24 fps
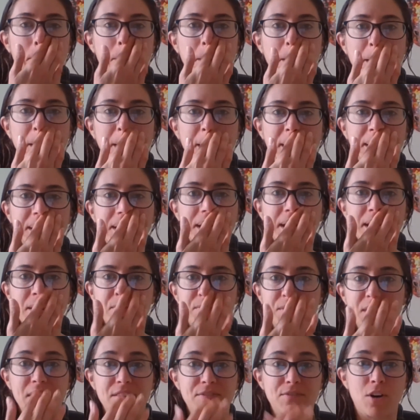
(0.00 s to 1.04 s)
but
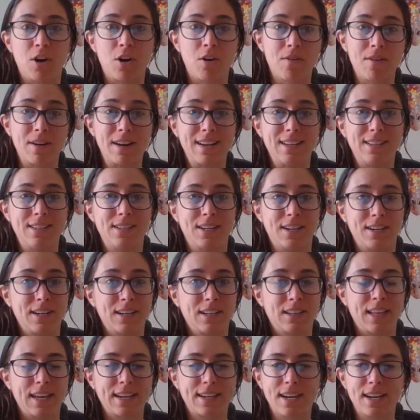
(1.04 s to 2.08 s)
if they've already done
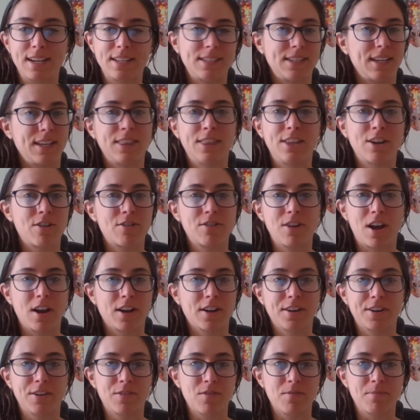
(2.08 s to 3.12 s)
it like i said they're
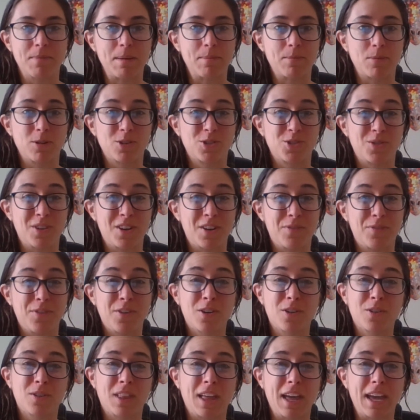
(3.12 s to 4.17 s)
not going to remember so
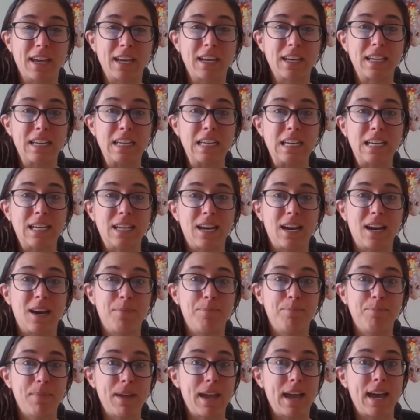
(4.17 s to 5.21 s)
if you're like
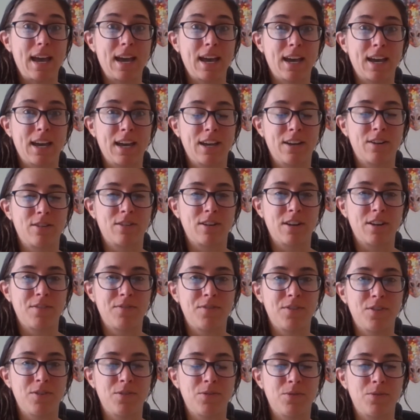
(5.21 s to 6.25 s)
mad or
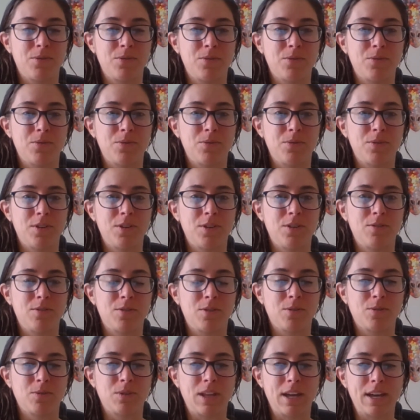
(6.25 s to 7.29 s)
if you you
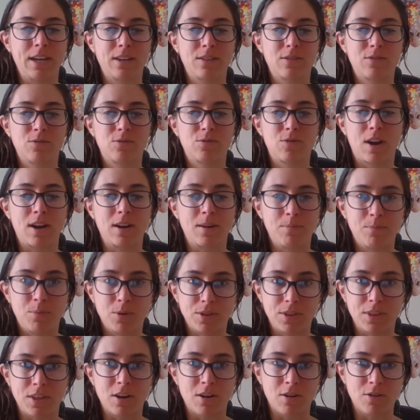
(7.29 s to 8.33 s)
know like try to
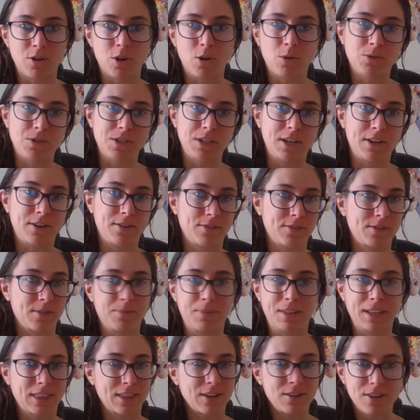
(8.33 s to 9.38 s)
put their nose in it or
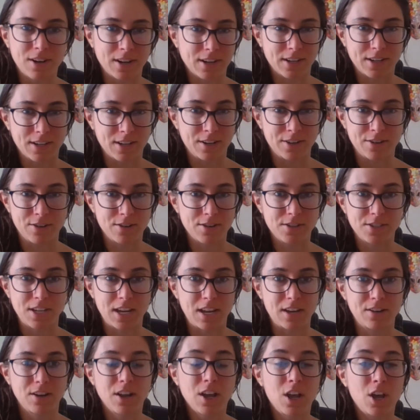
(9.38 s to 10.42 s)
something like they're not going to
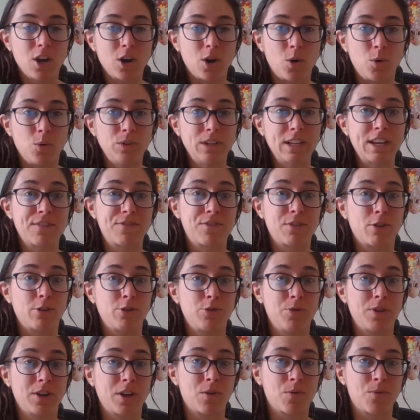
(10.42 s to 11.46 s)
understand only if they're
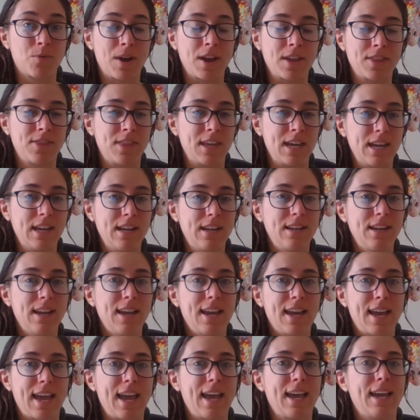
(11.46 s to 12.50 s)
doing it right
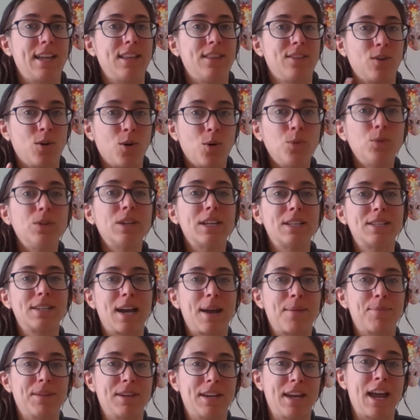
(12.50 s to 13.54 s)
then and the only
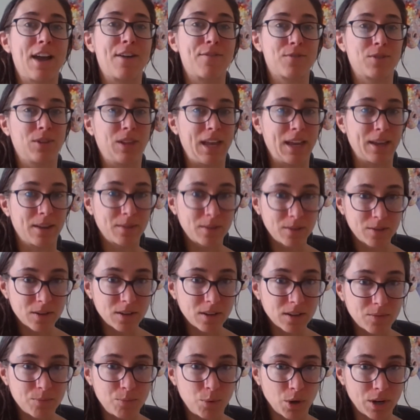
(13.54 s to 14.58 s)
time that i ever like
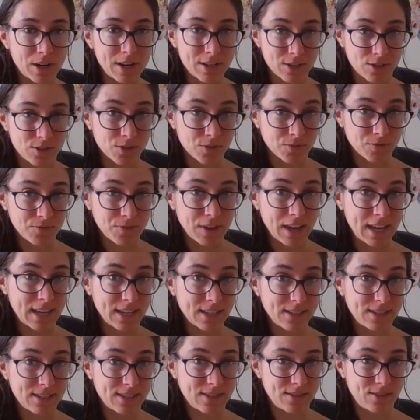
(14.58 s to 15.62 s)
put his
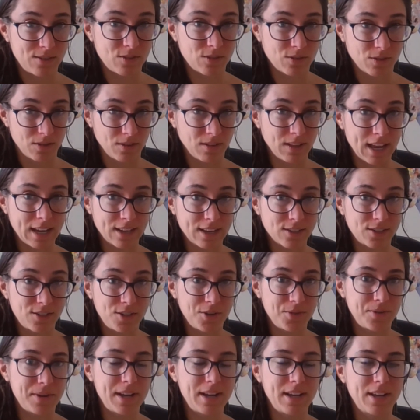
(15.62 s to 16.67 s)
face next
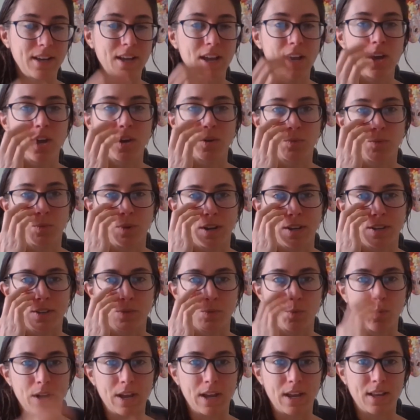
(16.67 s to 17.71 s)
to it
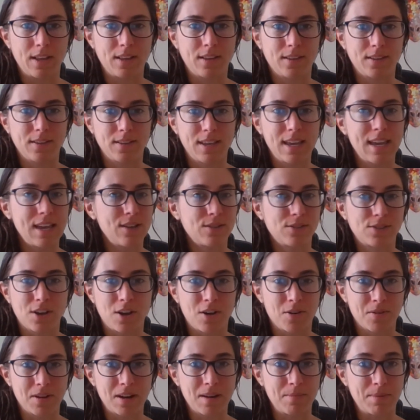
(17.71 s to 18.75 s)
was when he has
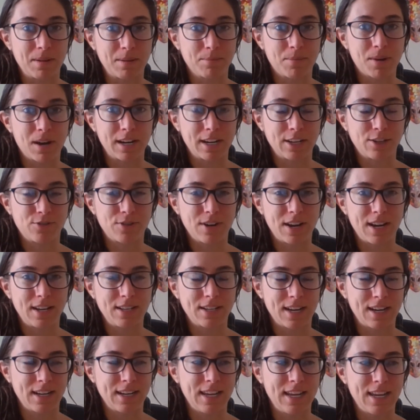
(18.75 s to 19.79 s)
already been potty
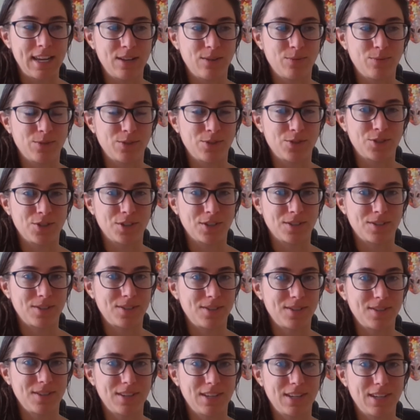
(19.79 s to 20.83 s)
trained and he was
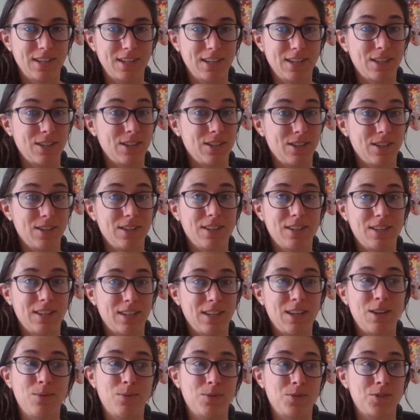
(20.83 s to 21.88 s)
just
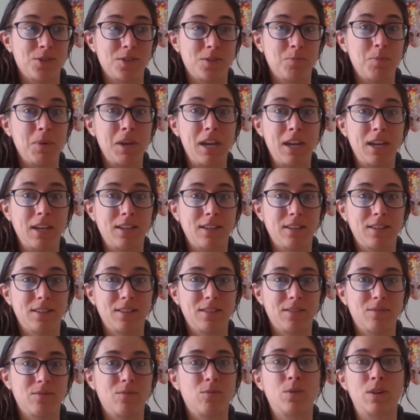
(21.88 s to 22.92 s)
he was just being
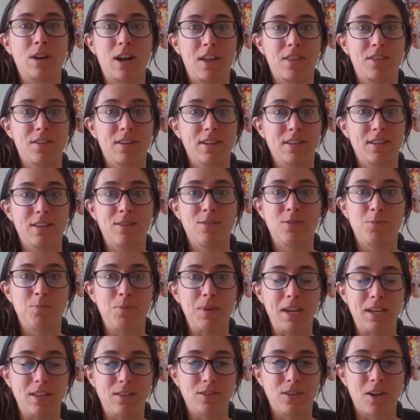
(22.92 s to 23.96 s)
what I thought he was
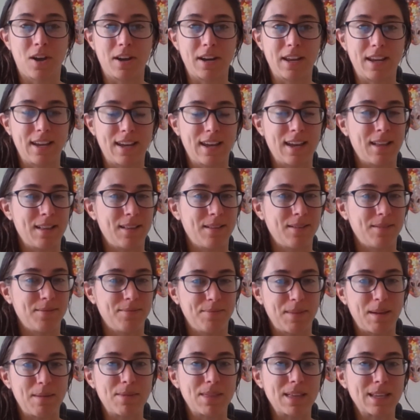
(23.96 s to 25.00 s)
being naughty
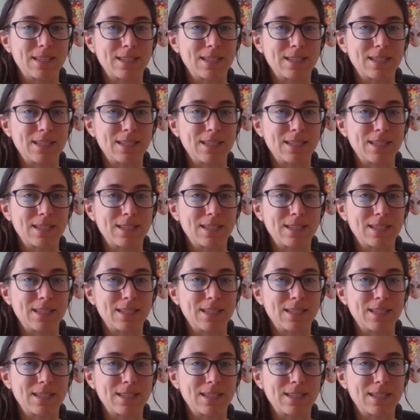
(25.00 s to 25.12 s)
and maybe